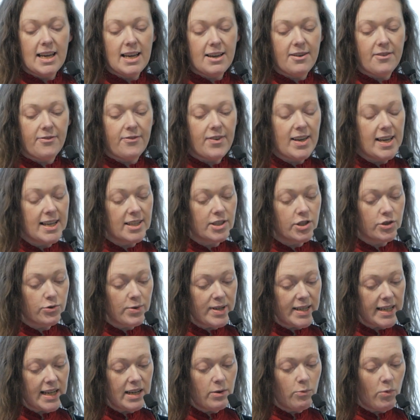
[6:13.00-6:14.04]
if it's
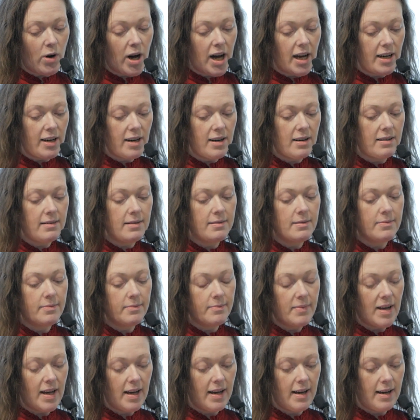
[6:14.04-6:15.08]
drinking water,
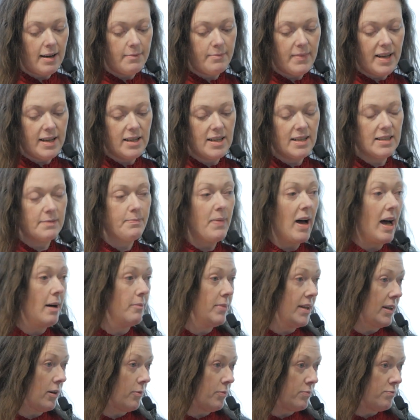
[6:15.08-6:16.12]
and it's
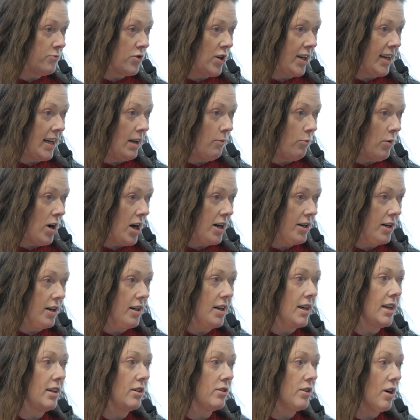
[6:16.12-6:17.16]
public drinking
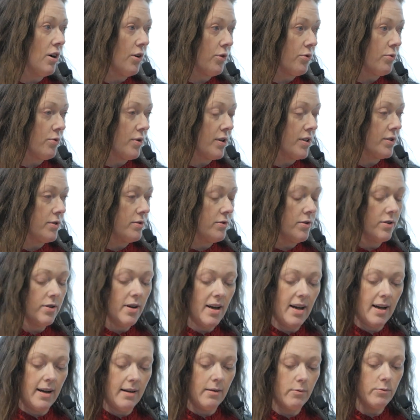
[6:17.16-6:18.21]
water, it'll go through
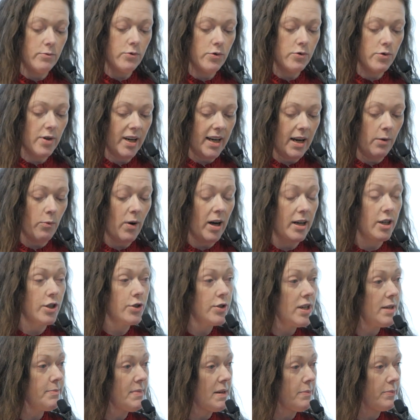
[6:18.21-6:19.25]
a drinking water
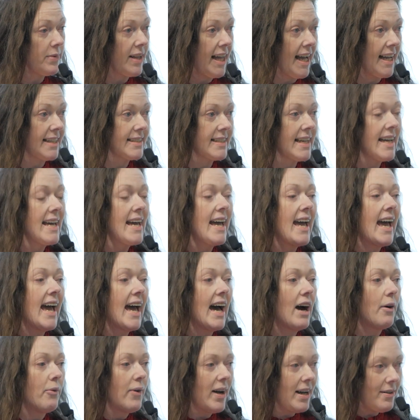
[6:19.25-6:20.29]
treatment plant.
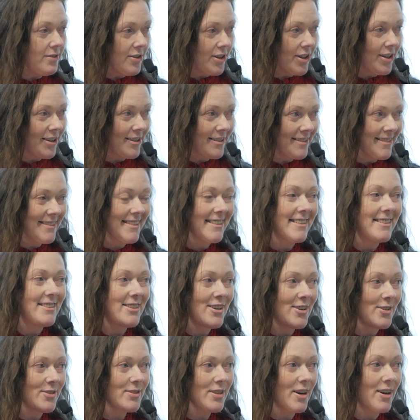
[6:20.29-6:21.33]
However,
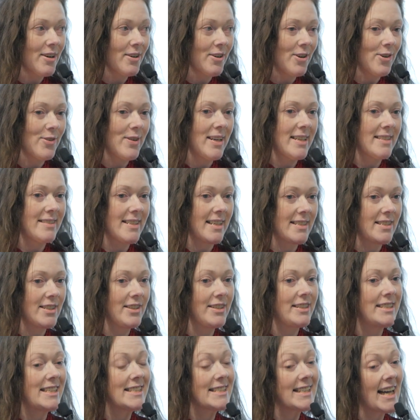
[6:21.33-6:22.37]
those aren't always
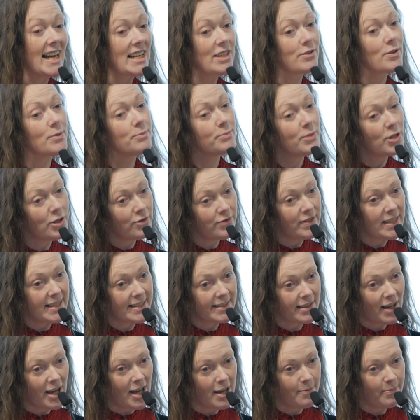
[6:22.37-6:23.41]
necessarily designed to remove
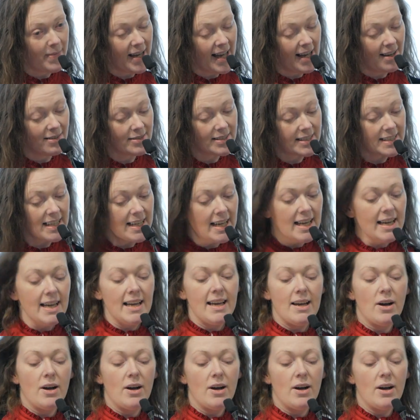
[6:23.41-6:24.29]
these compounds.